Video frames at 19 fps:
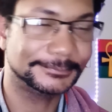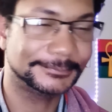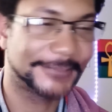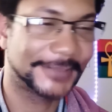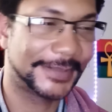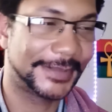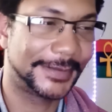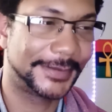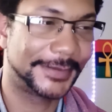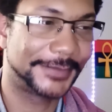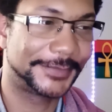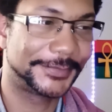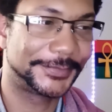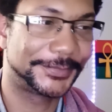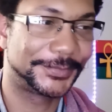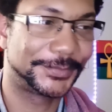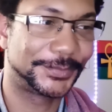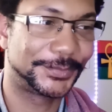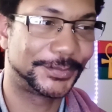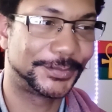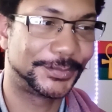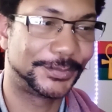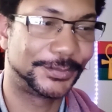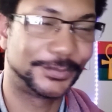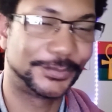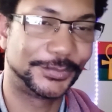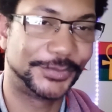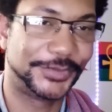
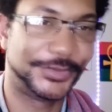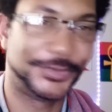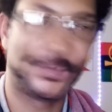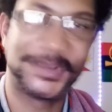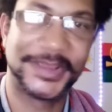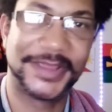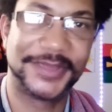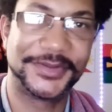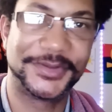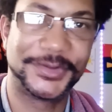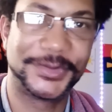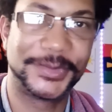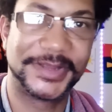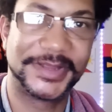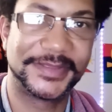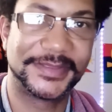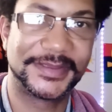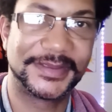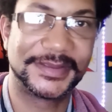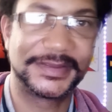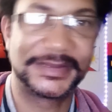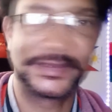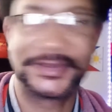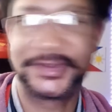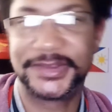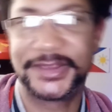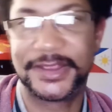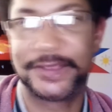And you can't do anything. Like,
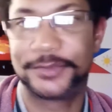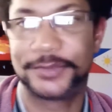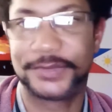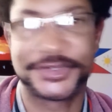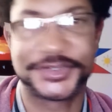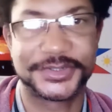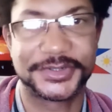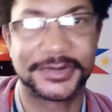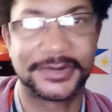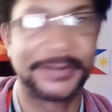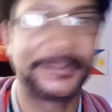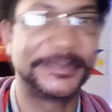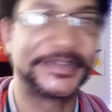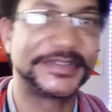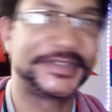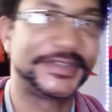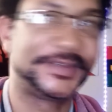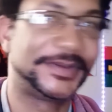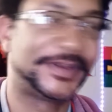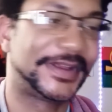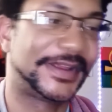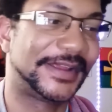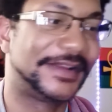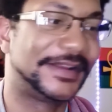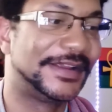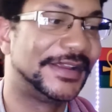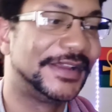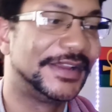you can't rush our embassy.
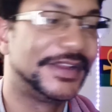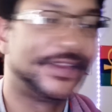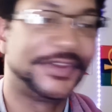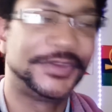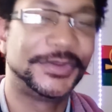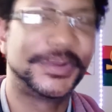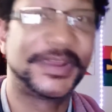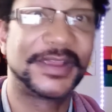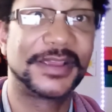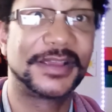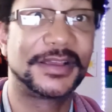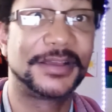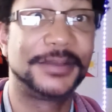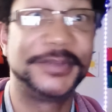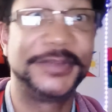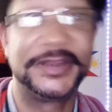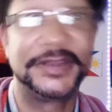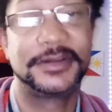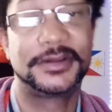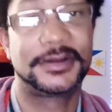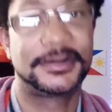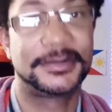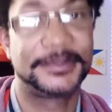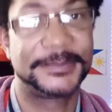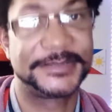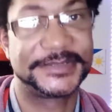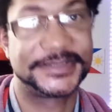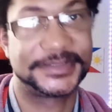You can't come near our
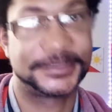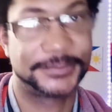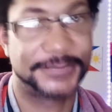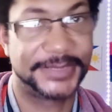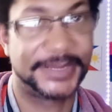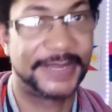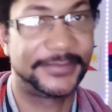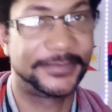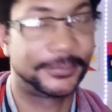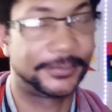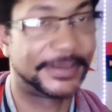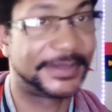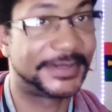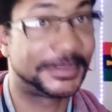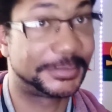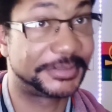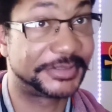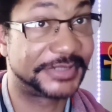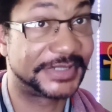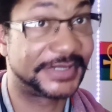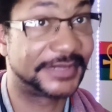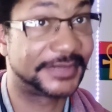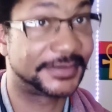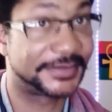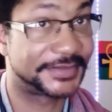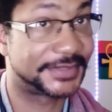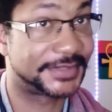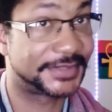embassy. We have the right to protect
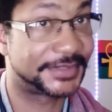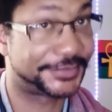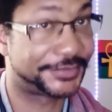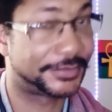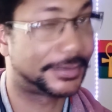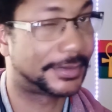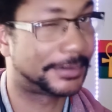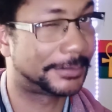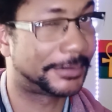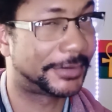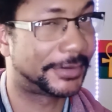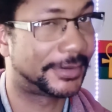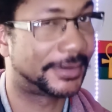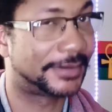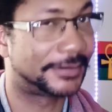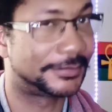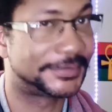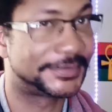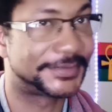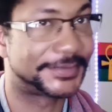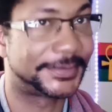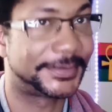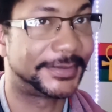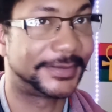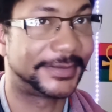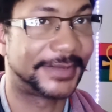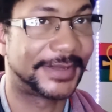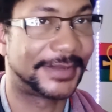ourselves. You're on American
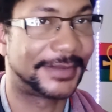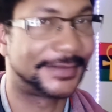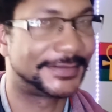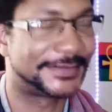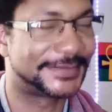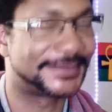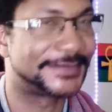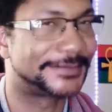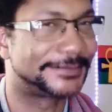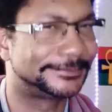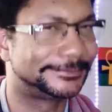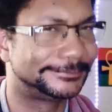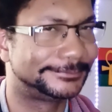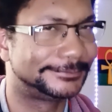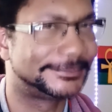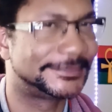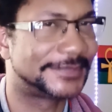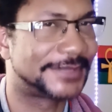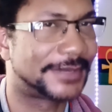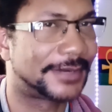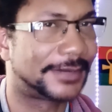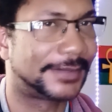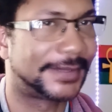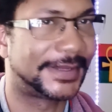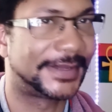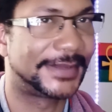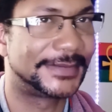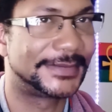soil now. This is our
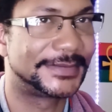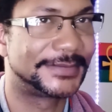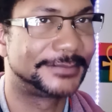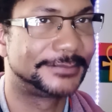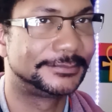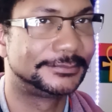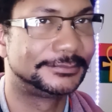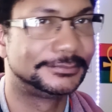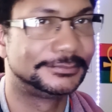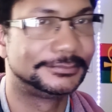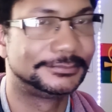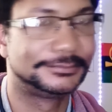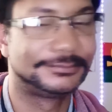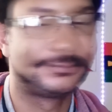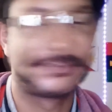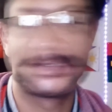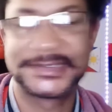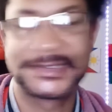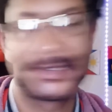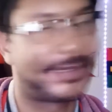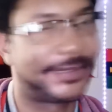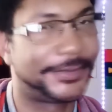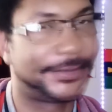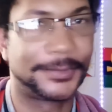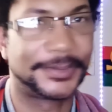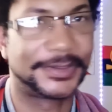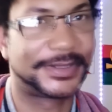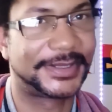land. It's not
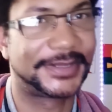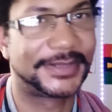your land.